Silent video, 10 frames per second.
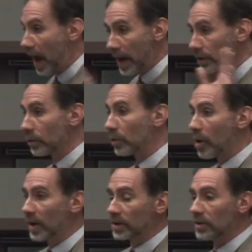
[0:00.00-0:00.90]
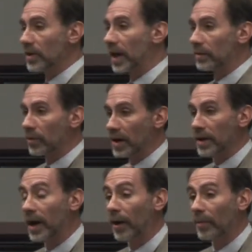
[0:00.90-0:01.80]
I could do a robot to do that right
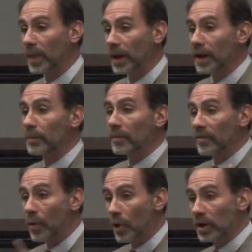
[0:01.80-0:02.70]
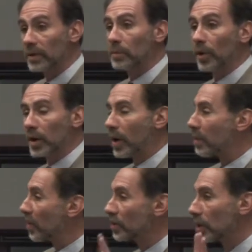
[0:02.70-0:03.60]
now. Folding them and putting them away.
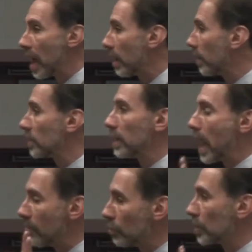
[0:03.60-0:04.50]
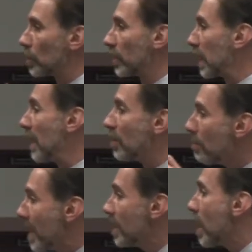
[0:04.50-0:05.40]
But there's a lot of things, and everyone's looking, and there
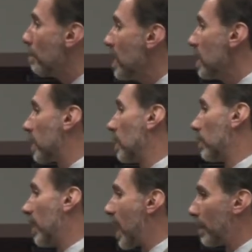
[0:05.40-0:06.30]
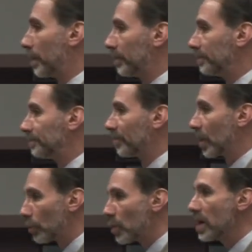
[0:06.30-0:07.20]
may not be a killer app.
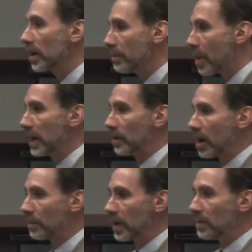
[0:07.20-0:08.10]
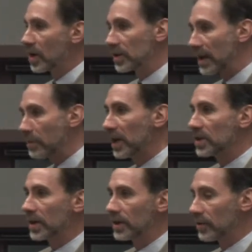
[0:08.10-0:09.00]
There really might not be, because
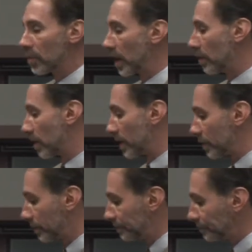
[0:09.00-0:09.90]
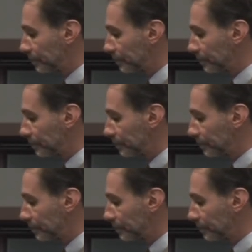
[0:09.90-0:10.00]
everybody's got different priorities.